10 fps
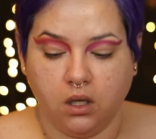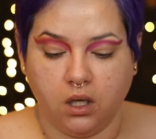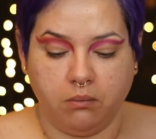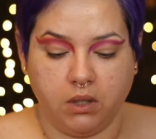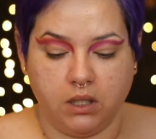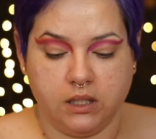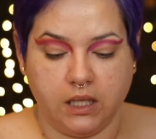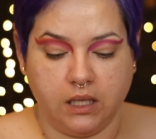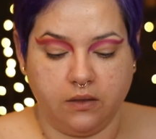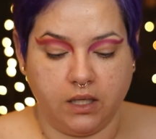I'm going to
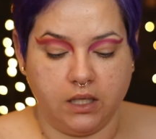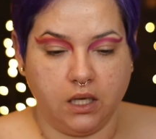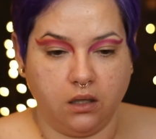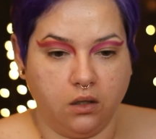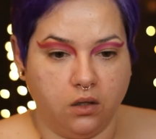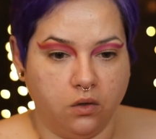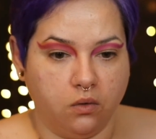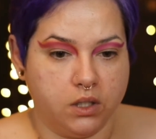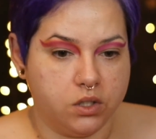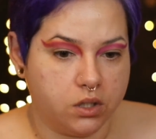take that yellow
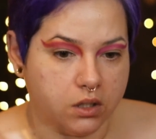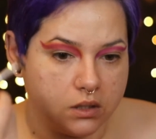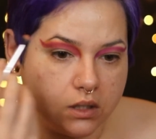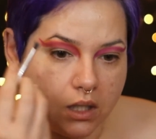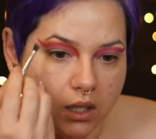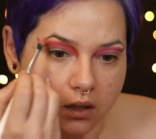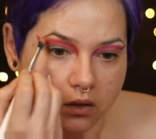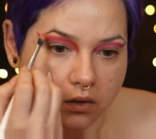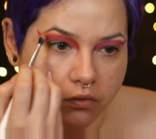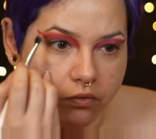and just kind
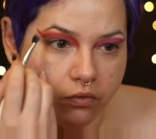of